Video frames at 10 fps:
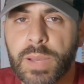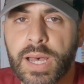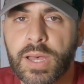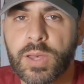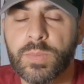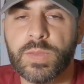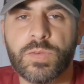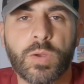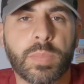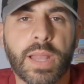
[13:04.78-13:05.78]
balm if
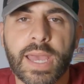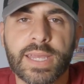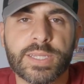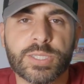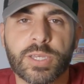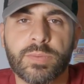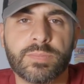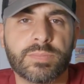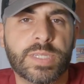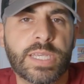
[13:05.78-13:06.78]
you apply it to
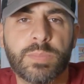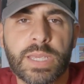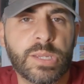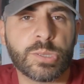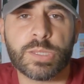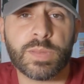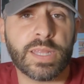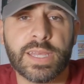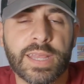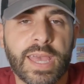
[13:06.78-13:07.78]
some TP or something
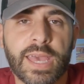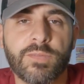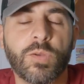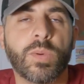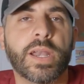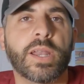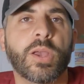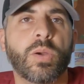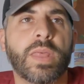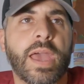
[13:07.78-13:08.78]
like that, if you wanted to
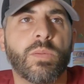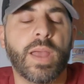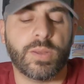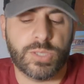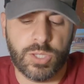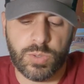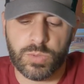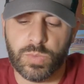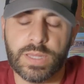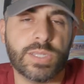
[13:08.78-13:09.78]
go that route too
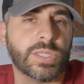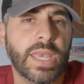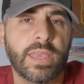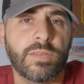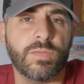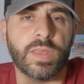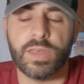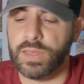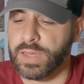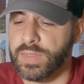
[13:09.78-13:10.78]
and really save
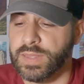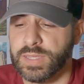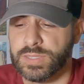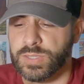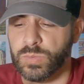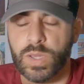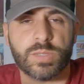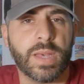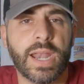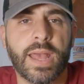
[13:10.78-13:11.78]
the, I think this weighs
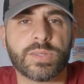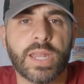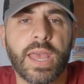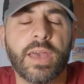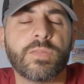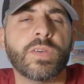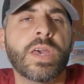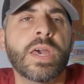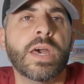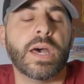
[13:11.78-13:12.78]
about 1.5 ounces.
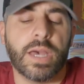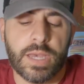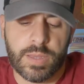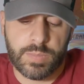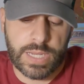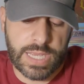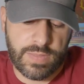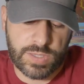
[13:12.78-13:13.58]
But again,